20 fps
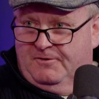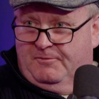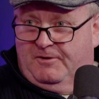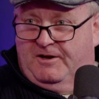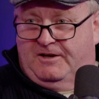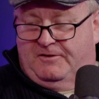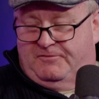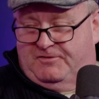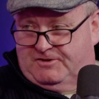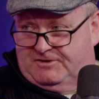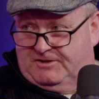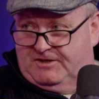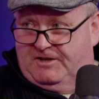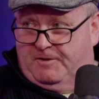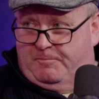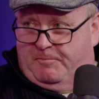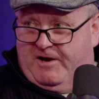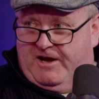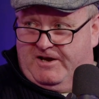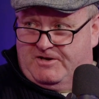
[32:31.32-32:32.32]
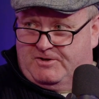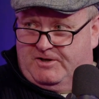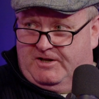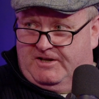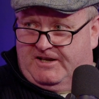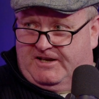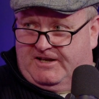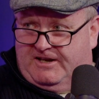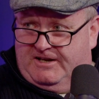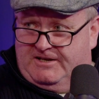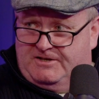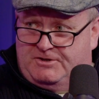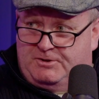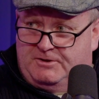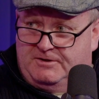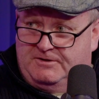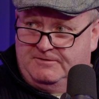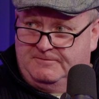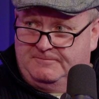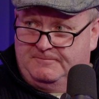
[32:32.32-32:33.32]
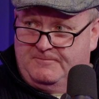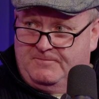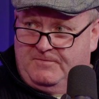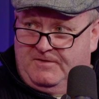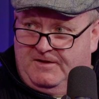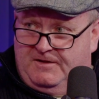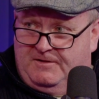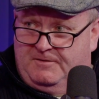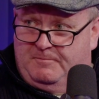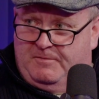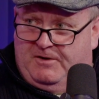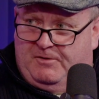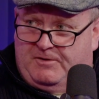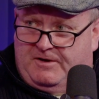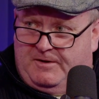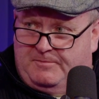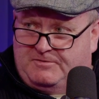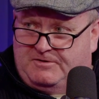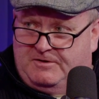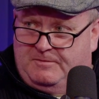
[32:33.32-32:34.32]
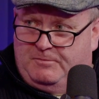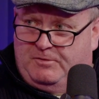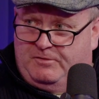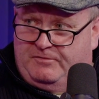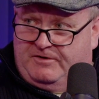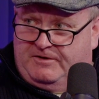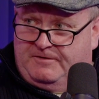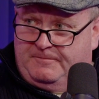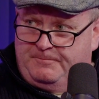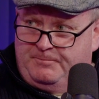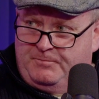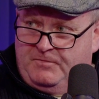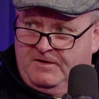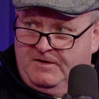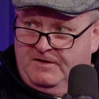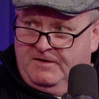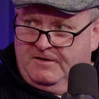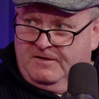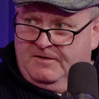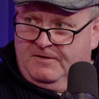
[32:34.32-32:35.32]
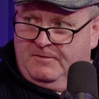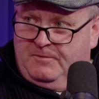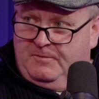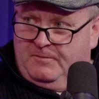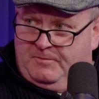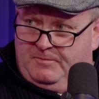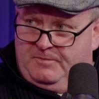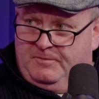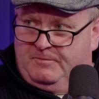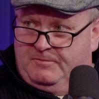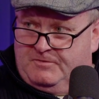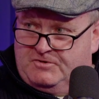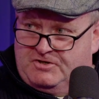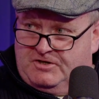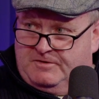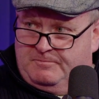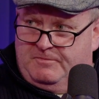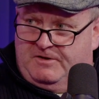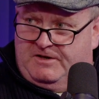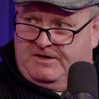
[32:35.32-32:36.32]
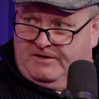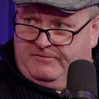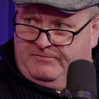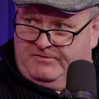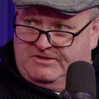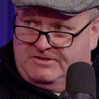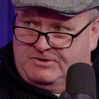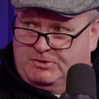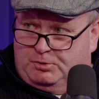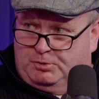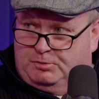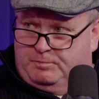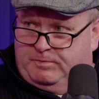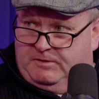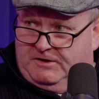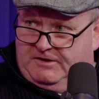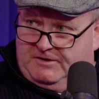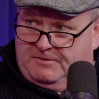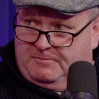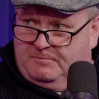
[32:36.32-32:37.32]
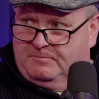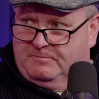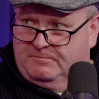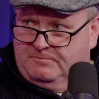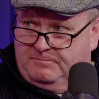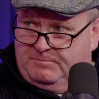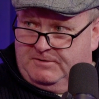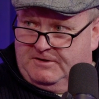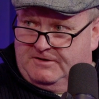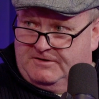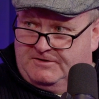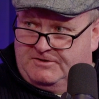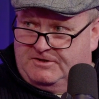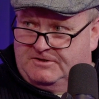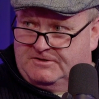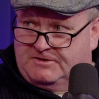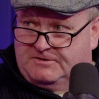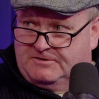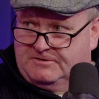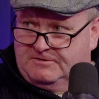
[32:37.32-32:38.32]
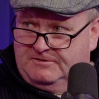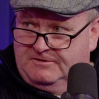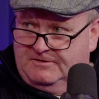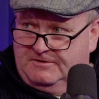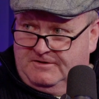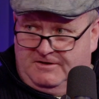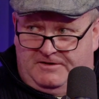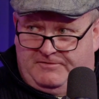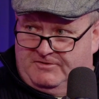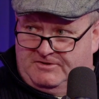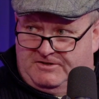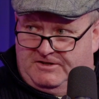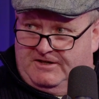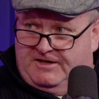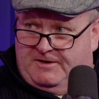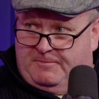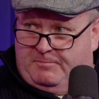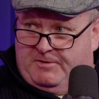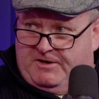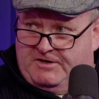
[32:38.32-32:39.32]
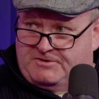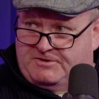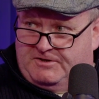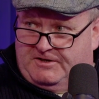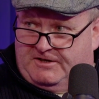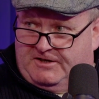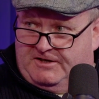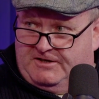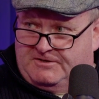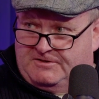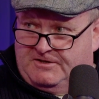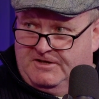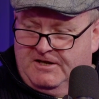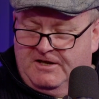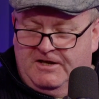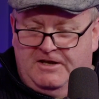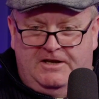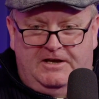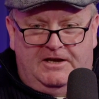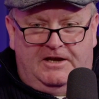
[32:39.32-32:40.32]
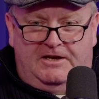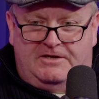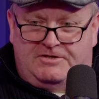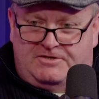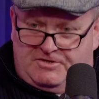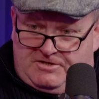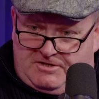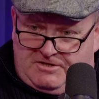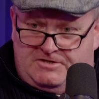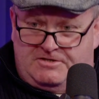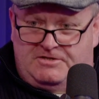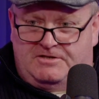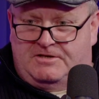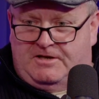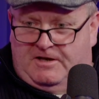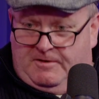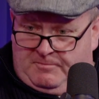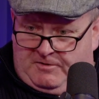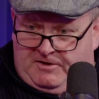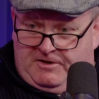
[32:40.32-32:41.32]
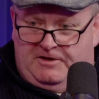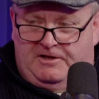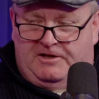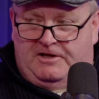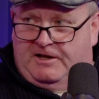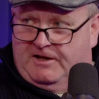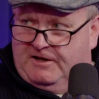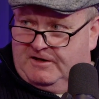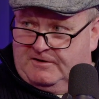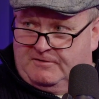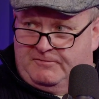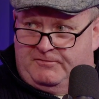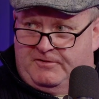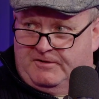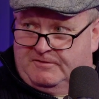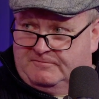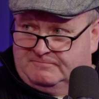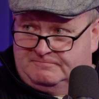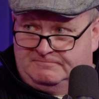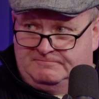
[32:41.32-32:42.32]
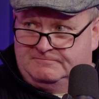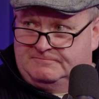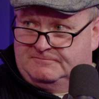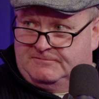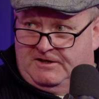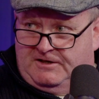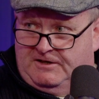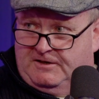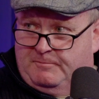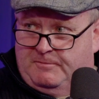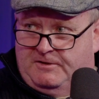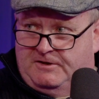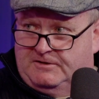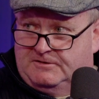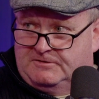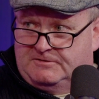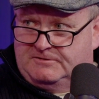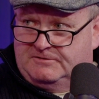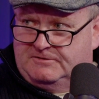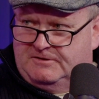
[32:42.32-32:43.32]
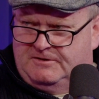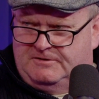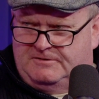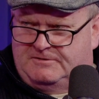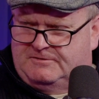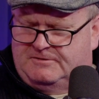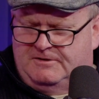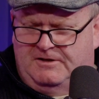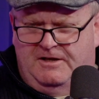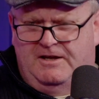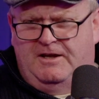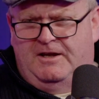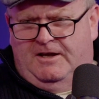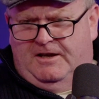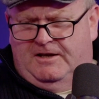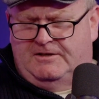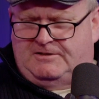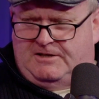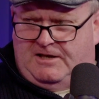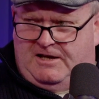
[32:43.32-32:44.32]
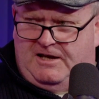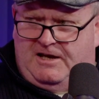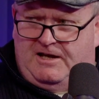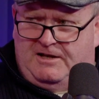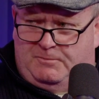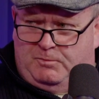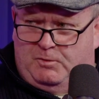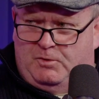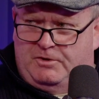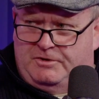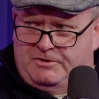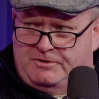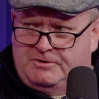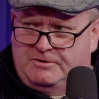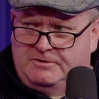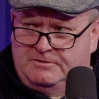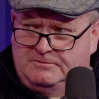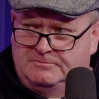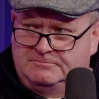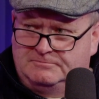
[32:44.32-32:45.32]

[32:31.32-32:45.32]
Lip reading: Well, have you seen The Passion of the Christ? The Mel Gibson movie? Jim Caviezel played Jesus. You never seen that Passion of the Christ? It's just him getting leered for 90 minutes. It's a hard watch.